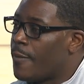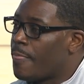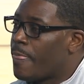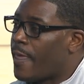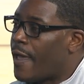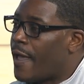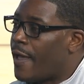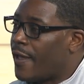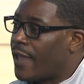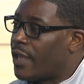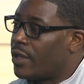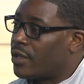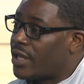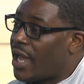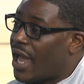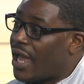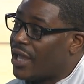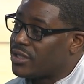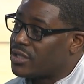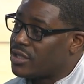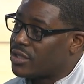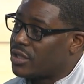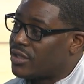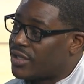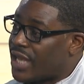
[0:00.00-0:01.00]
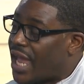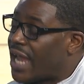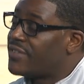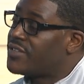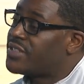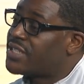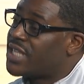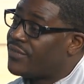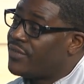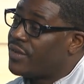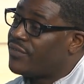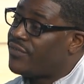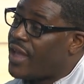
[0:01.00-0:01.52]
uh, and got
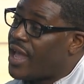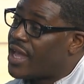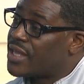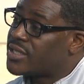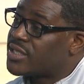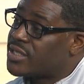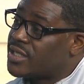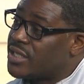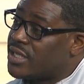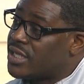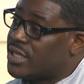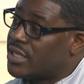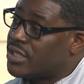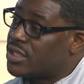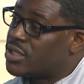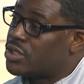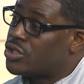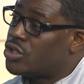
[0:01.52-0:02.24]
life-saving vaccines